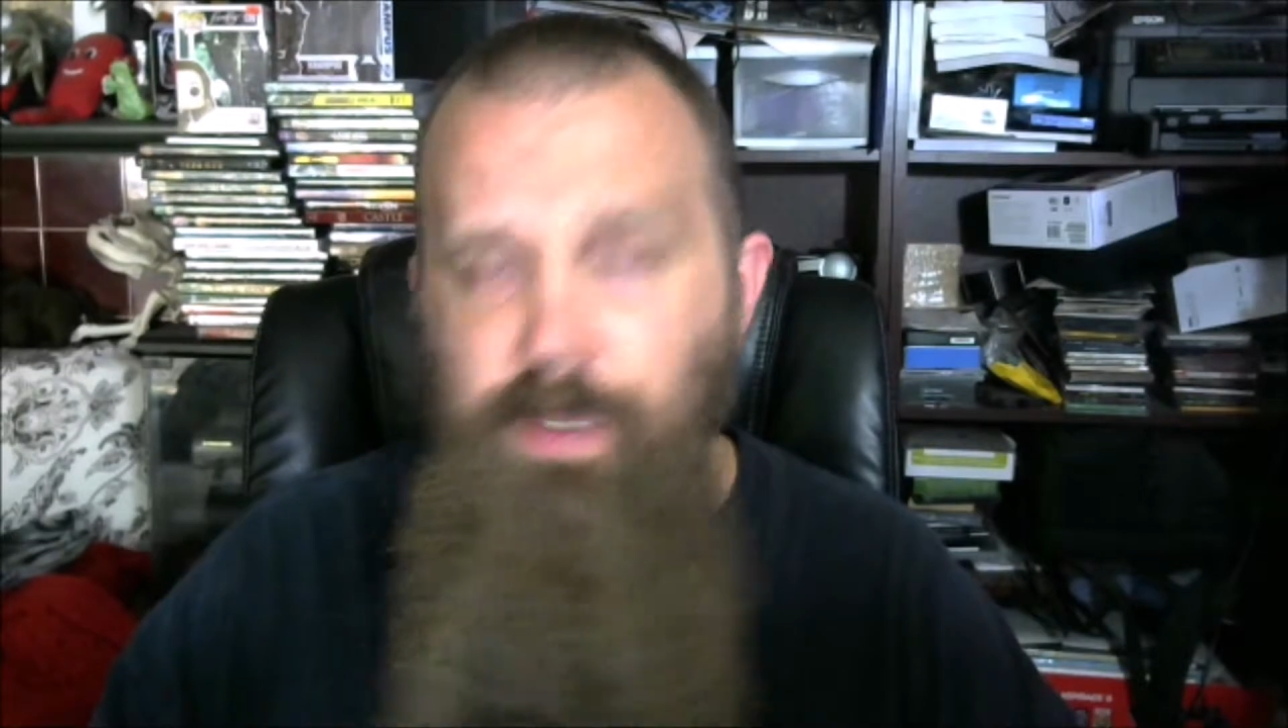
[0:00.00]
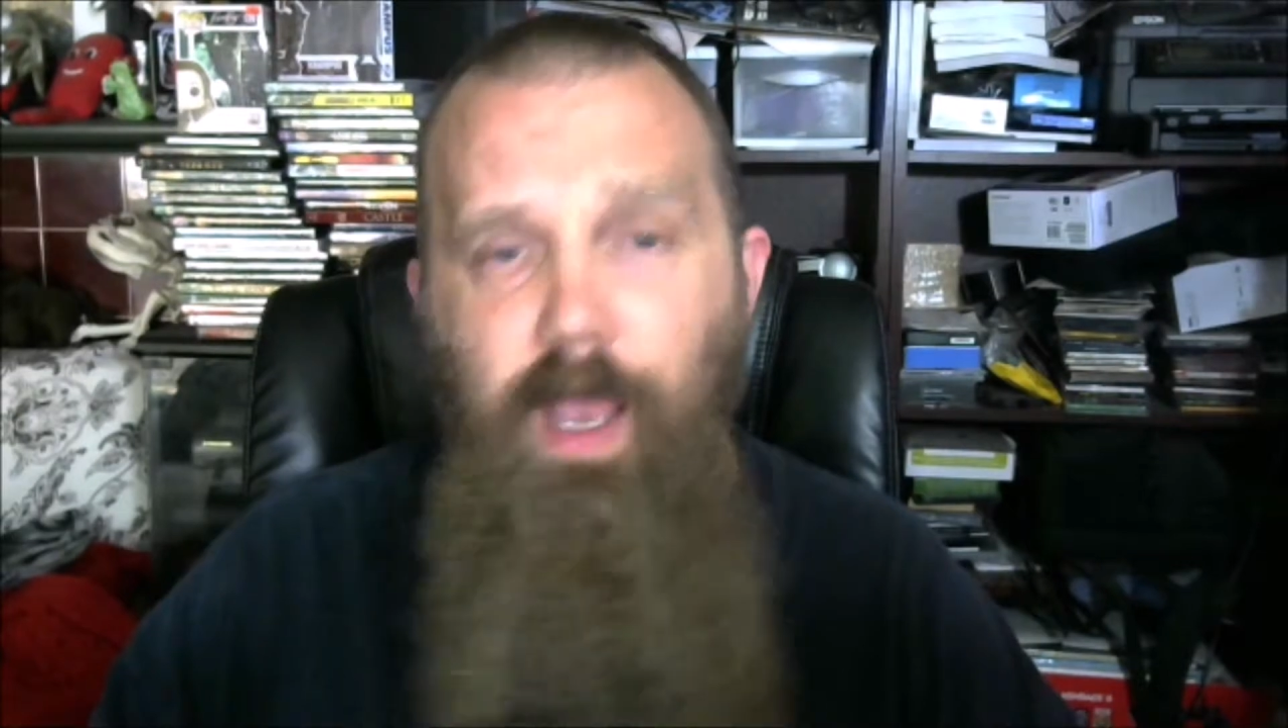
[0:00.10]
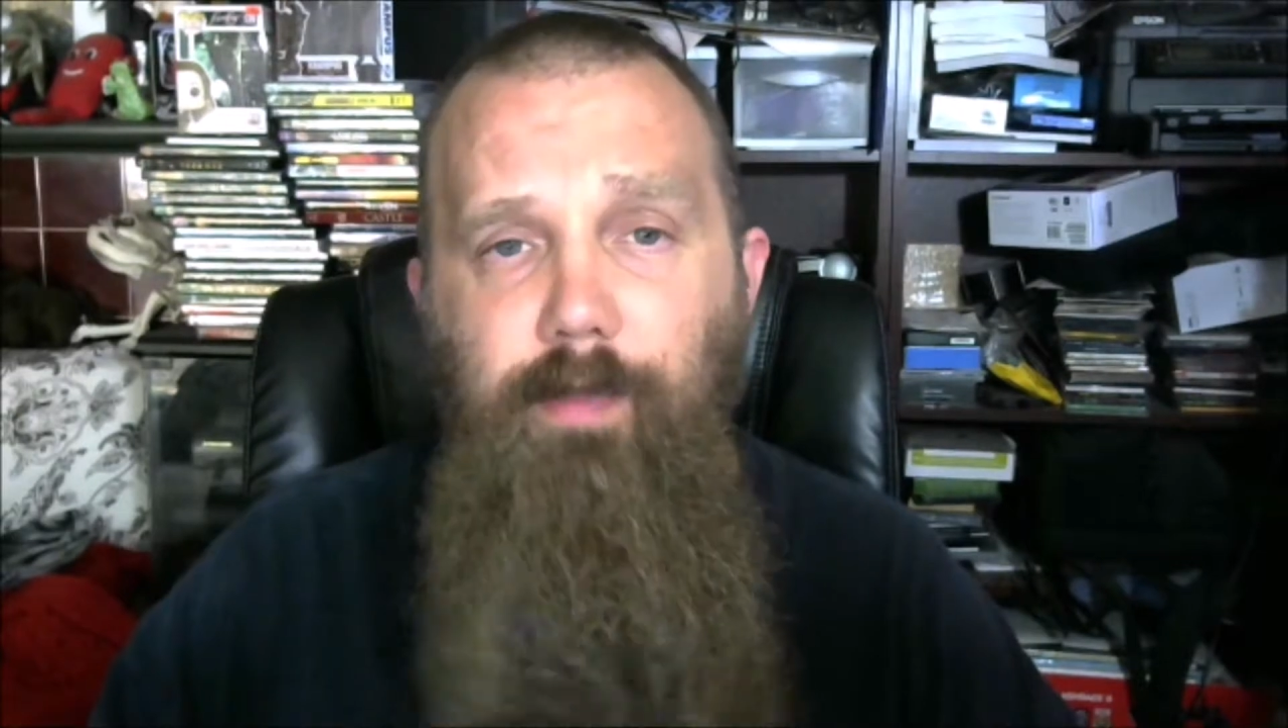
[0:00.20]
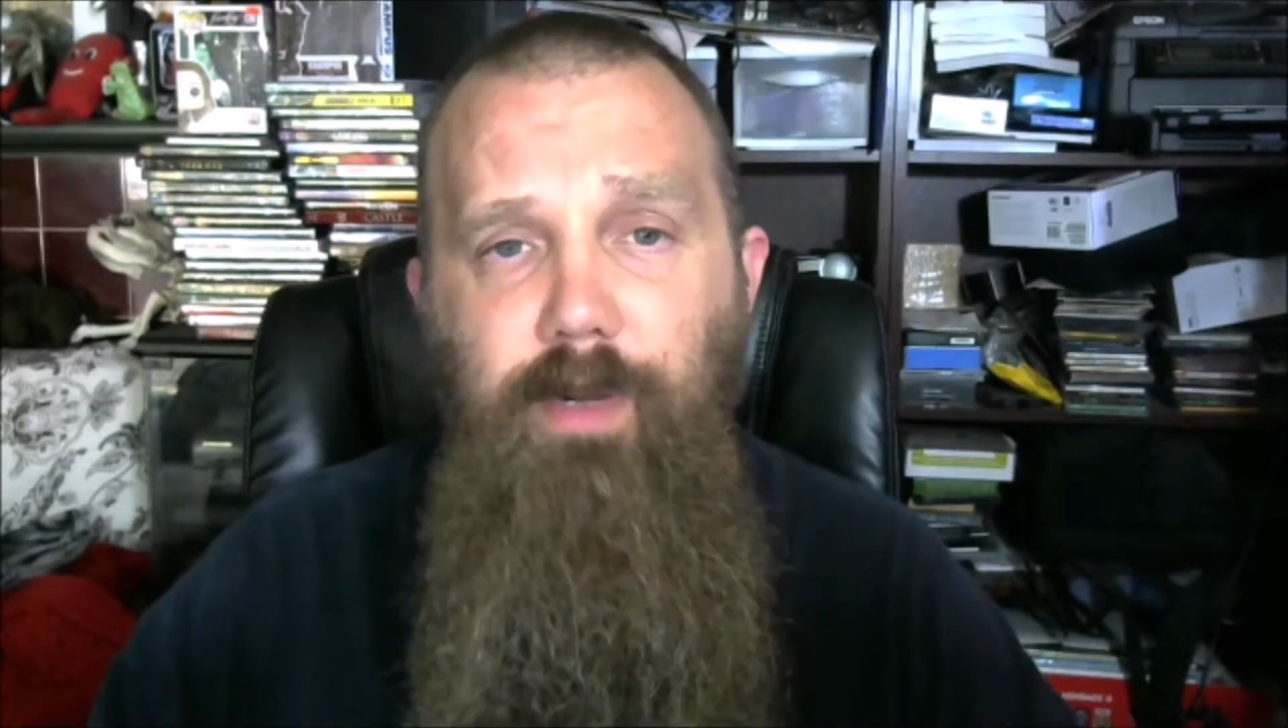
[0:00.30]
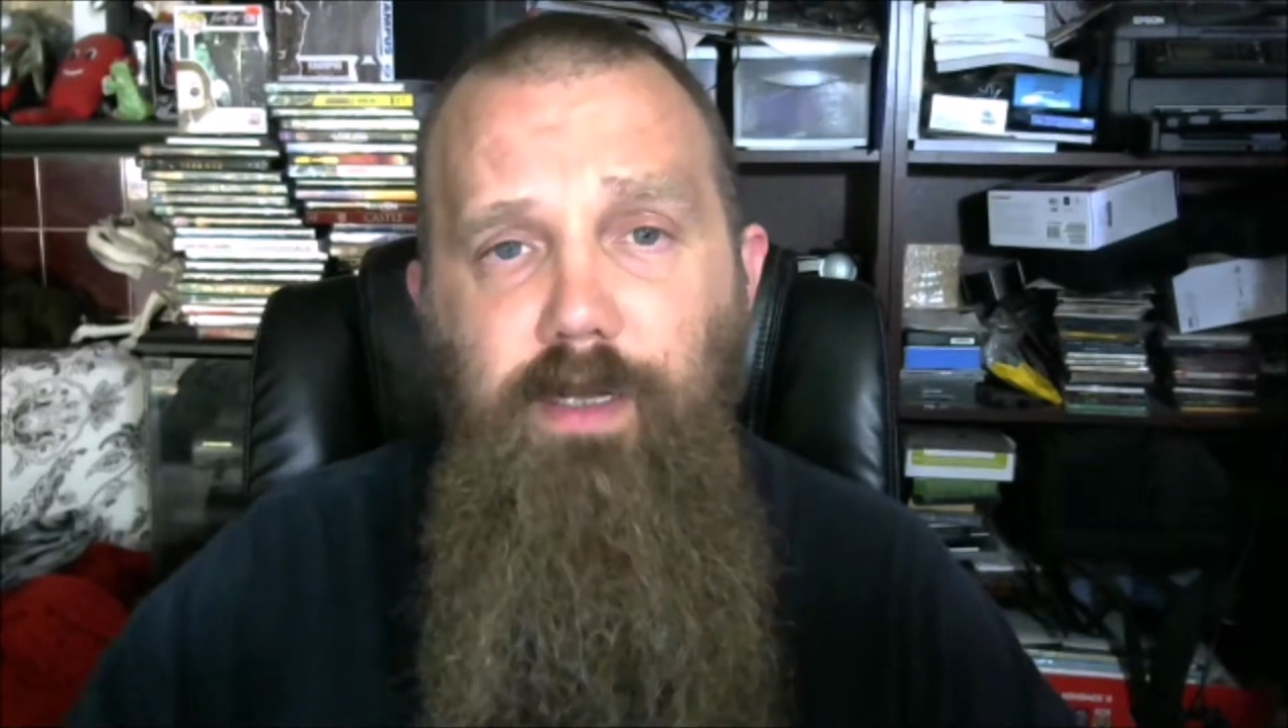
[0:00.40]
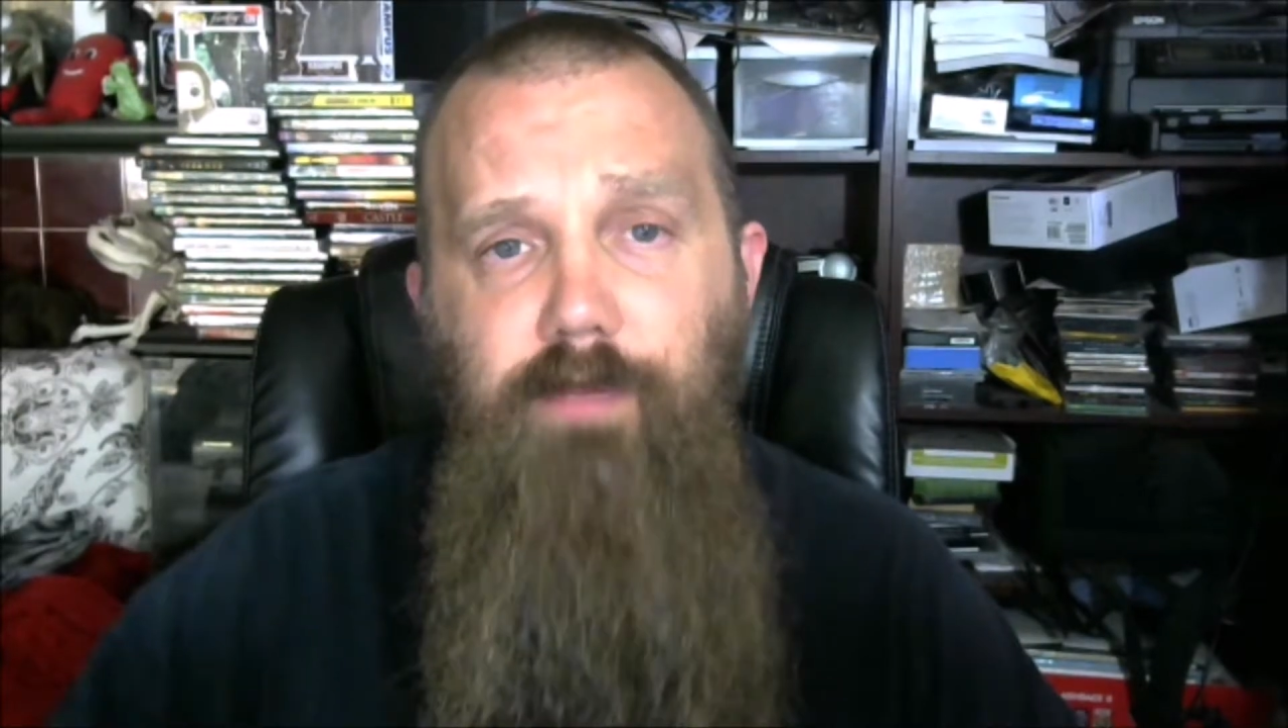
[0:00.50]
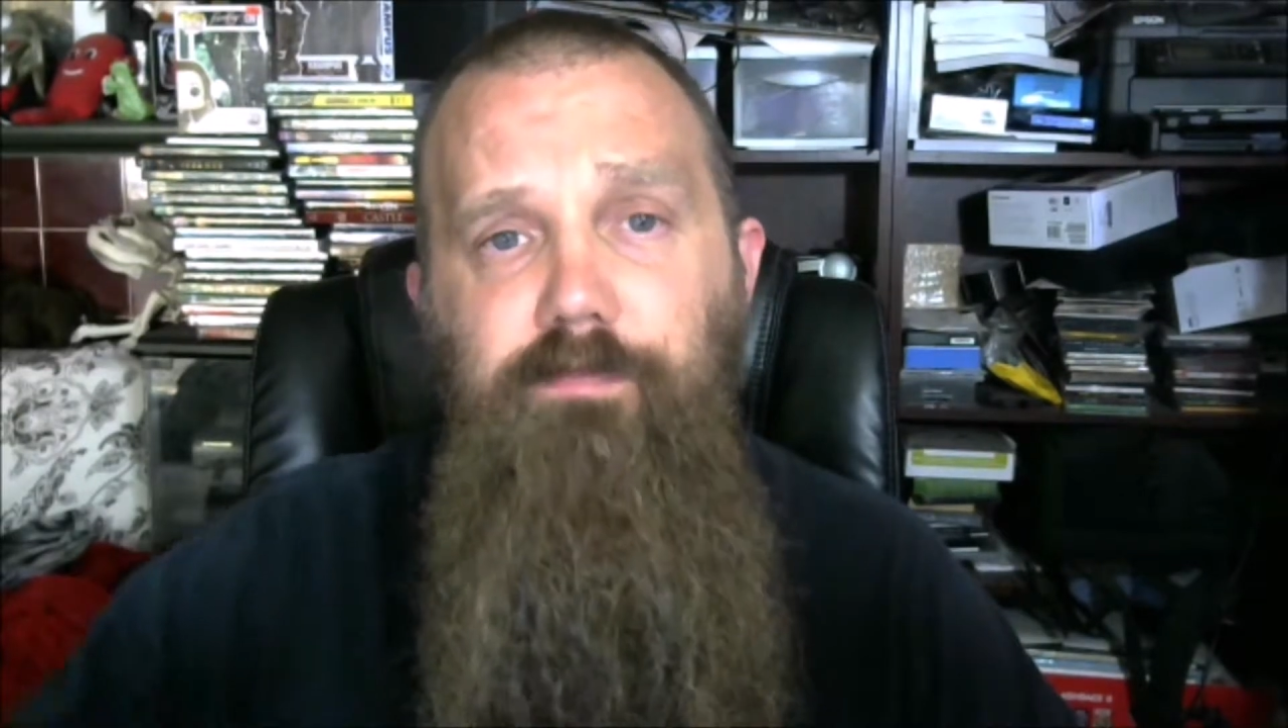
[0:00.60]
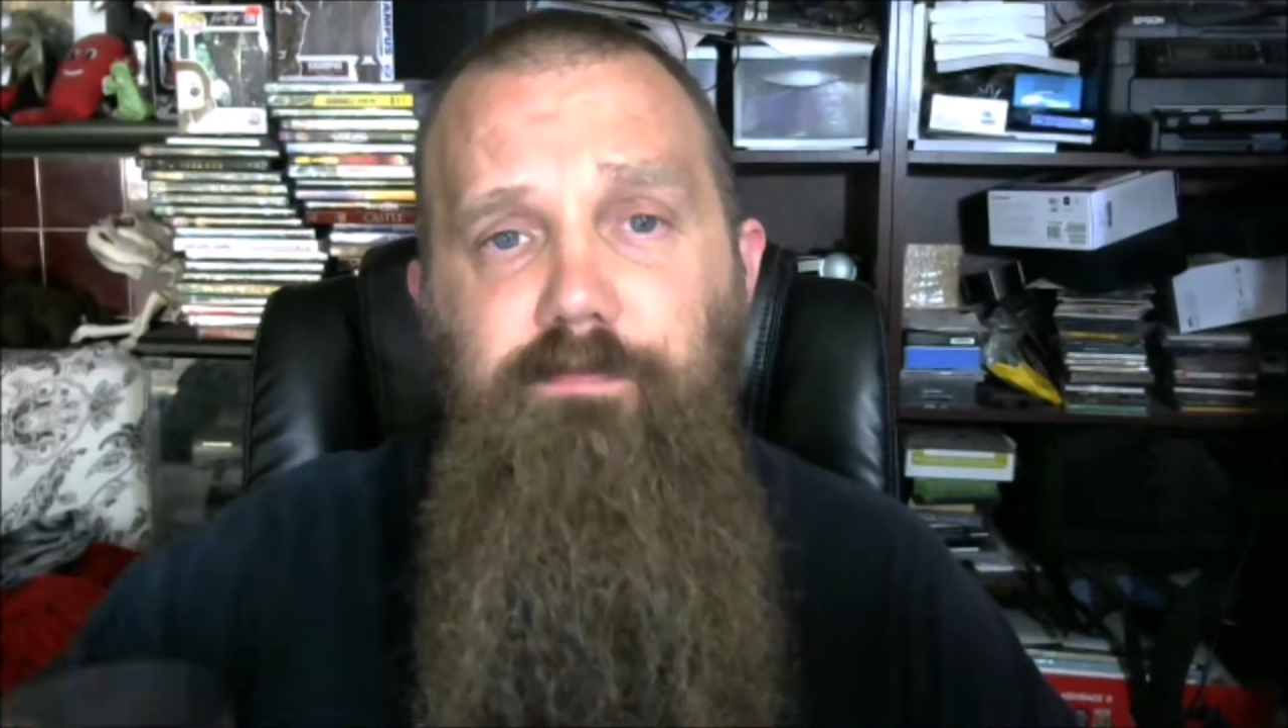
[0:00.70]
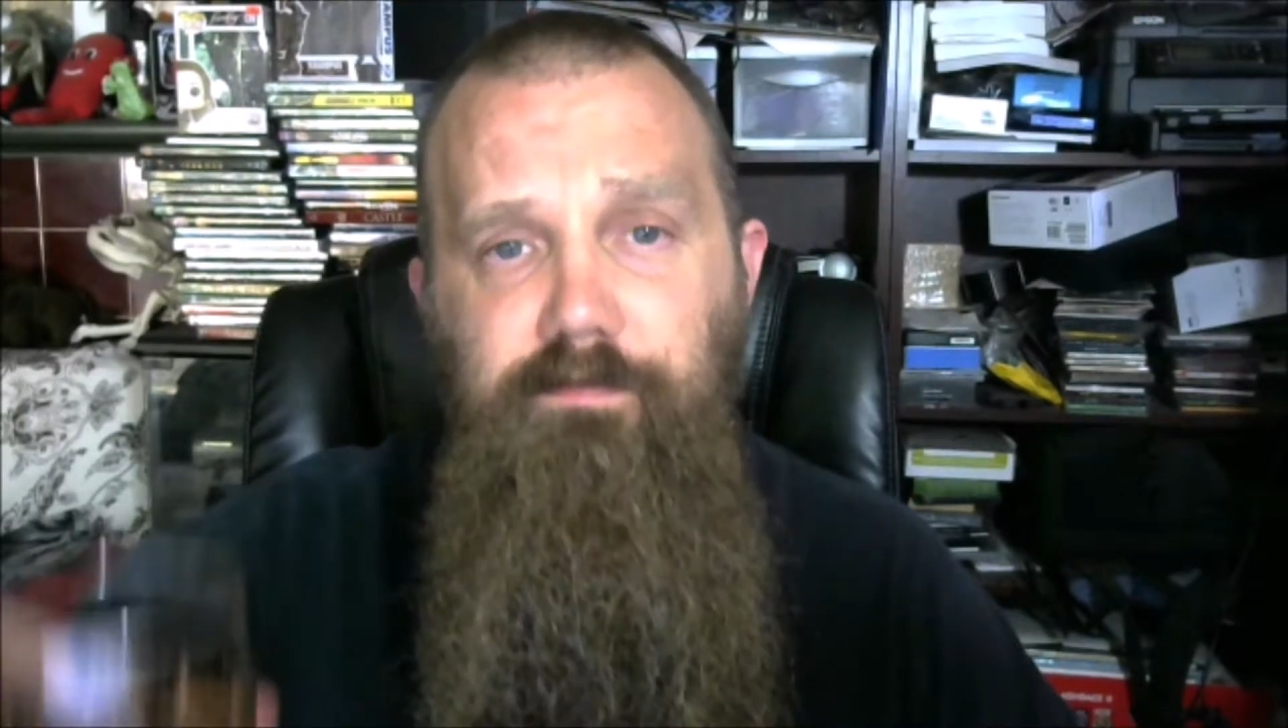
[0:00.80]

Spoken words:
going to